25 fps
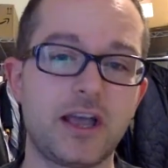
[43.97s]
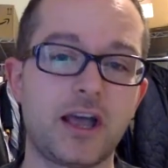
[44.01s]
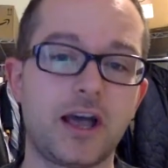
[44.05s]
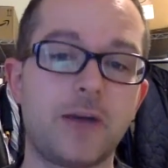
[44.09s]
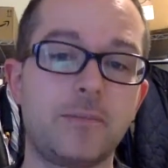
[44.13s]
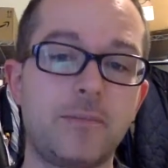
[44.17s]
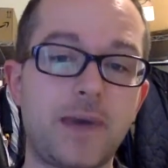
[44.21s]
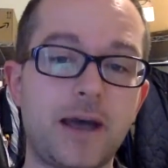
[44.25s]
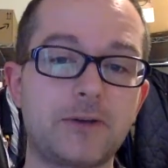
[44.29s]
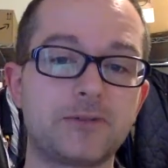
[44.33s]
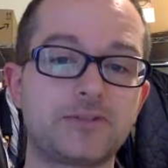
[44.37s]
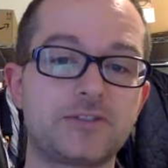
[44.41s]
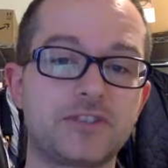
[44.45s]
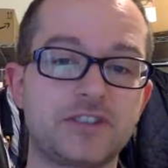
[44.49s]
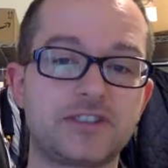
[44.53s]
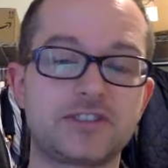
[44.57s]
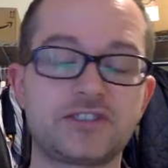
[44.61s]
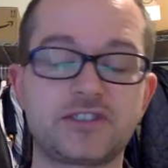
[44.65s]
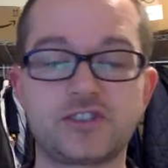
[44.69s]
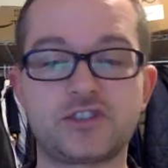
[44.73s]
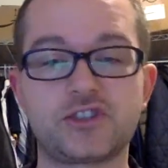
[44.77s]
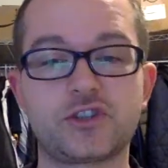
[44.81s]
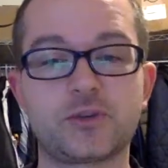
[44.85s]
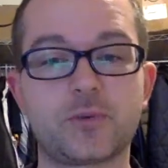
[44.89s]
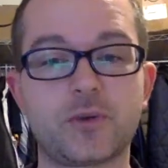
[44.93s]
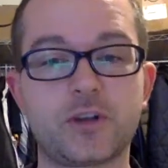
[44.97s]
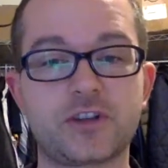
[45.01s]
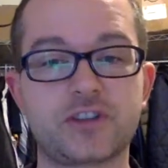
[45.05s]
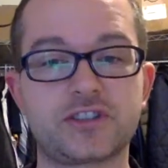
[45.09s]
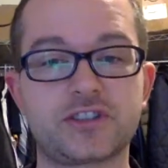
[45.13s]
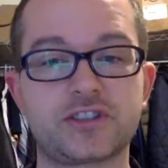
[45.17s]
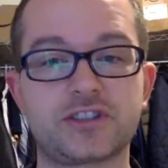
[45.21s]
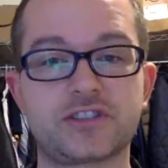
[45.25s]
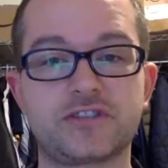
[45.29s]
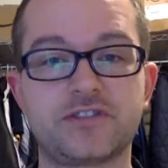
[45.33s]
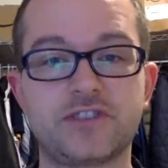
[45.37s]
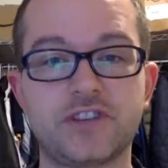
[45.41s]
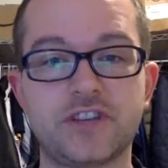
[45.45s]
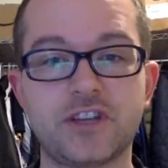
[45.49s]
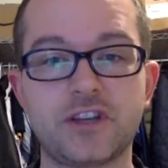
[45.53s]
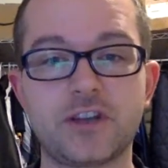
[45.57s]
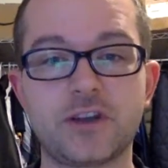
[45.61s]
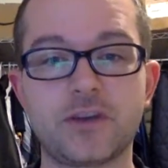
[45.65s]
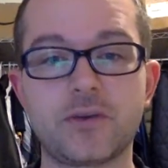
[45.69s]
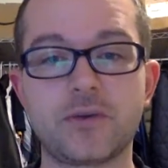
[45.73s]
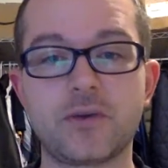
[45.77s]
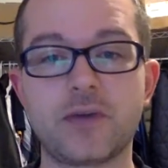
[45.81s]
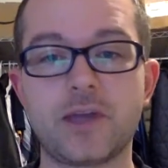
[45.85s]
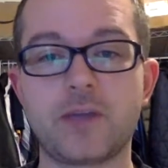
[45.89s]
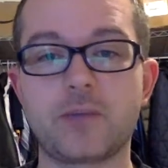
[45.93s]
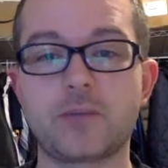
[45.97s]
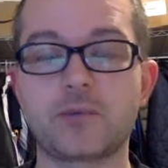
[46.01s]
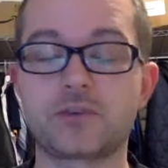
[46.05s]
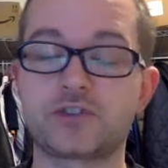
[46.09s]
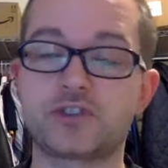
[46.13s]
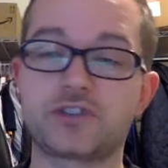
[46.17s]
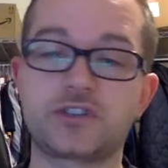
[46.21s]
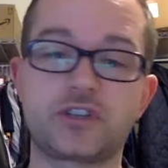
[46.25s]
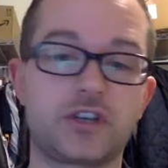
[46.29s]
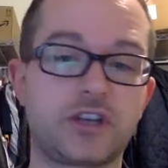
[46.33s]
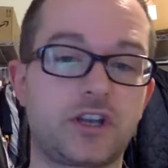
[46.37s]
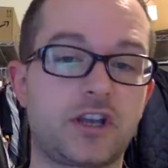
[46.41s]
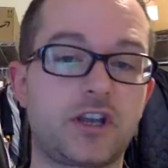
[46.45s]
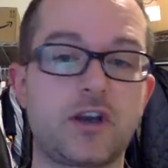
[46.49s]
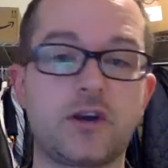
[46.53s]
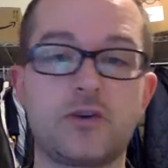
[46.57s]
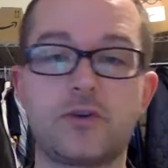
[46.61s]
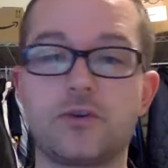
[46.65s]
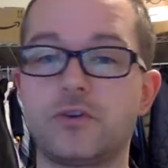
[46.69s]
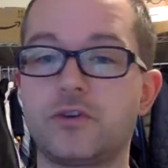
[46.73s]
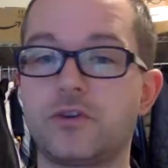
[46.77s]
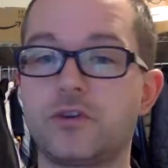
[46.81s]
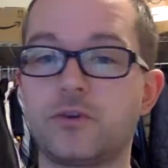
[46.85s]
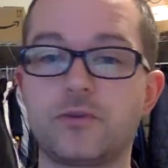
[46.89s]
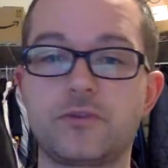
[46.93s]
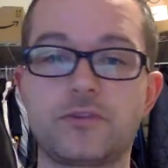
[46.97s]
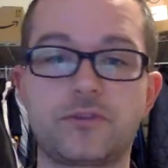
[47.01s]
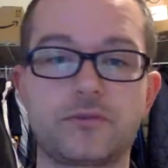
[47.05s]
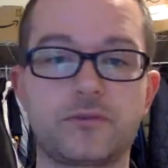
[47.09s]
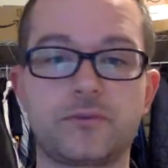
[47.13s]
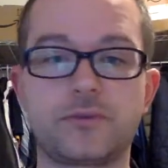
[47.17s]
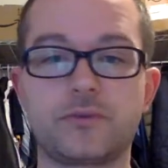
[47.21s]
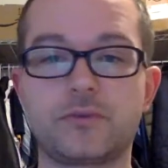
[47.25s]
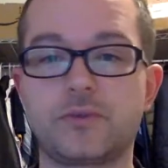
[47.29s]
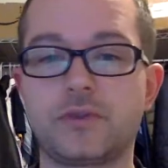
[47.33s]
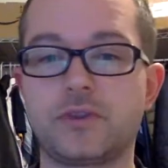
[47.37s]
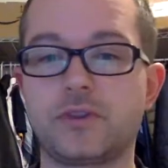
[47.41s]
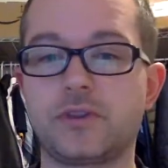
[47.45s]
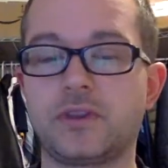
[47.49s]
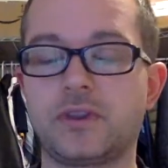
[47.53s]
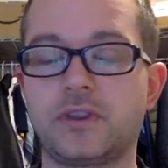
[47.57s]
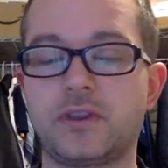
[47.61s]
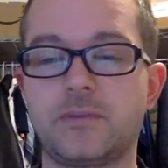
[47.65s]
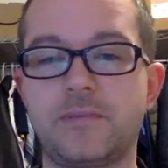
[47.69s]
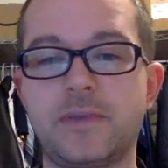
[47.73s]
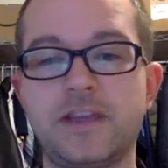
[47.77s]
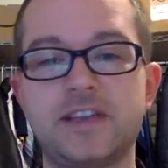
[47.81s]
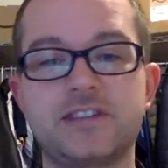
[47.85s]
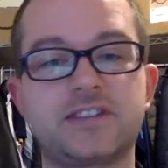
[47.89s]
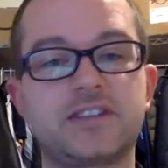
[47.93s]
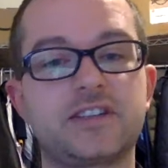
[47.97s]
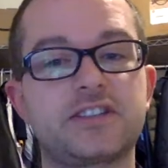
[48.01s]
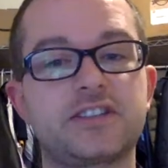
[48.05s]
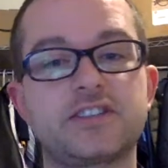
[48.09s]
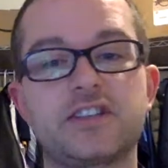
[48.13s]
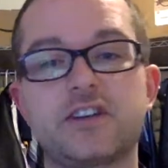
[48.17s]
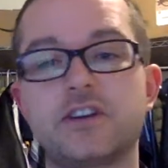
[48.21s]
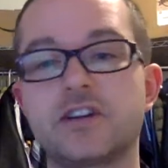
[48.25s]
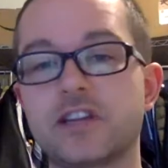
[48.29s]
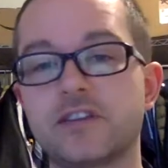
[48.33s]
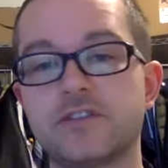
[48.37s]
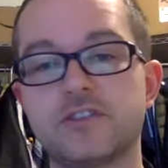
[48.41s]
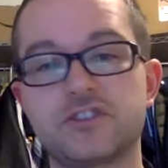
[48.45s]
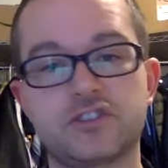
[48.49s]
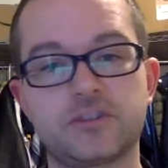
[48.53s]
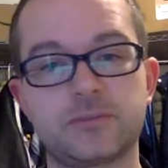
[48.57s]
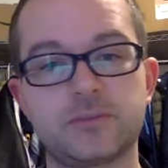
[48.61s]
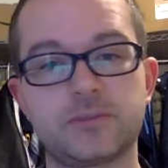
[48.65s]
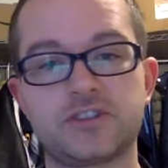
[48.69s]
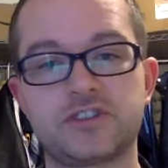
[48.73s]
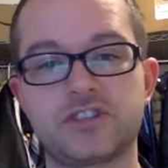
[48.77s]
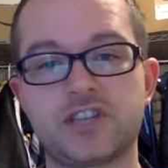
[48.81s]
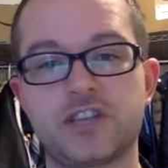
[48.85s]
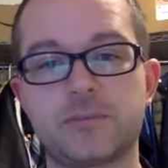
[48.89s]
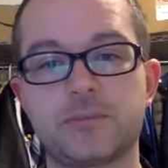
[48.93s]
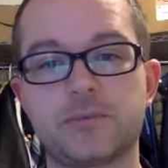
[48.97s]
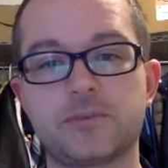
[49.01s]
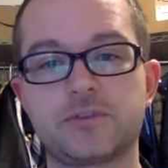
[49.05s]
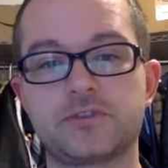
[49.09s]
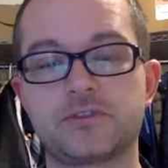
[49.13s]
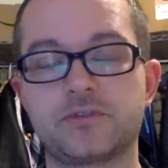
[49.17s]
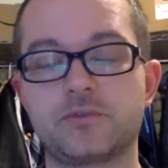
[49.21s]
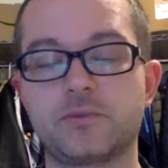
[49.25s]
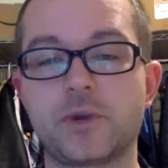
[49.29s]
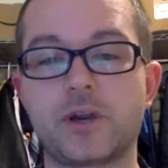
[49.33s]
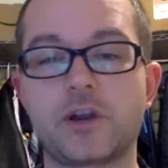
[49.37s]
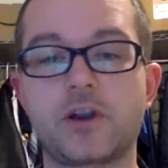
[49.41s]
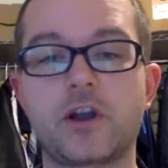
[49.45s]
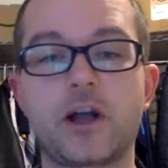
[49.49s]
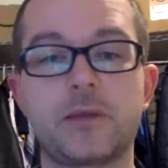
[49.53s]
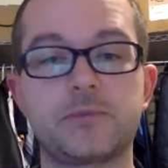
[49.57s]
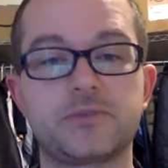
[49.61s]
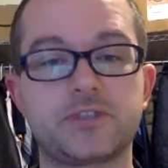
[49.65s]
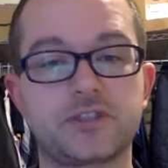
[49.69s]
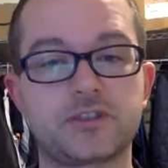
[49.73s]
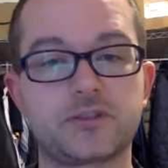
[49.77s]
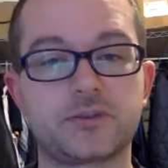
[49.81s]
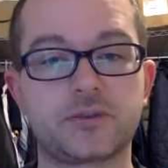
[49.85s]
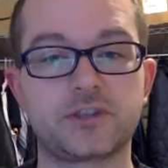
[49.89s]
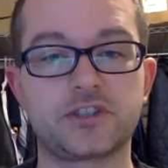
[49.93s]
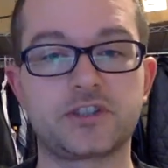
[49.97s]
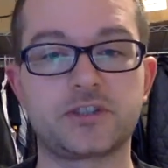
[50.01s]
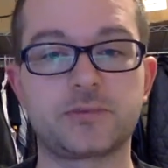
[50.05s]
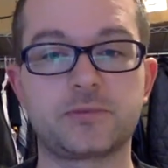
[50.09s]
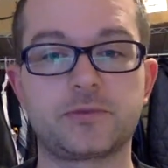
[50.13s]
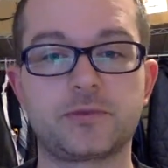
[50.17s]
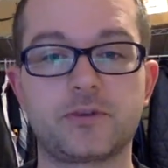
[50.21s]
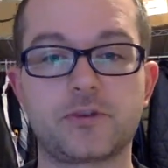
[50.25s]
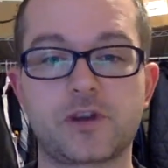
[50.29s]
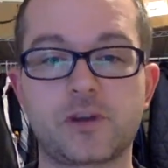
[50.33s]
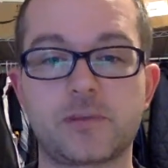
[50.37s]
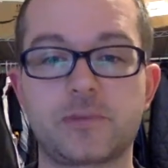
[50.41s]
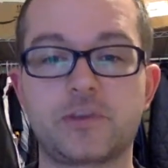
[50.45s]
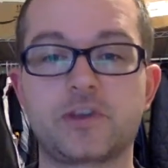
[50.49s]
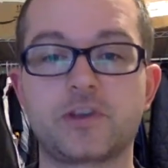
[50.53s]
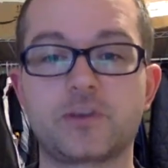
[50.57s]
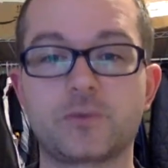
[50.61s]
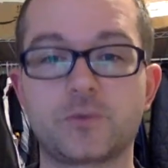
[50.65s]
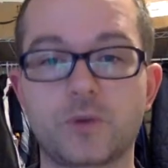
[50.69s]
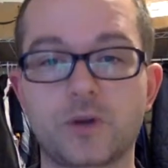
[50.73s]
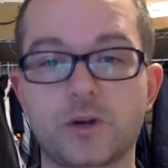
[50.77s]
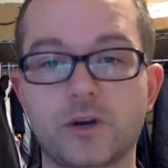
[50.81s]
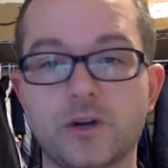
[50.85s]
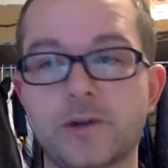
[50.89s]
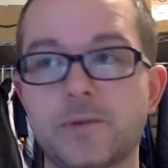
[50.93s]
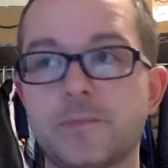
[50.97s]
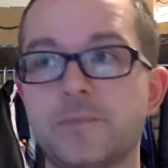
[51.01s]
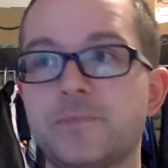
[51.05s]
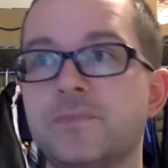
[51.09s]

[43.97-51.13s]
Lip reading: about this since you're watching this video, and we're just going to go through the basics, and I'll give you some examples of where object-oriented programming could work.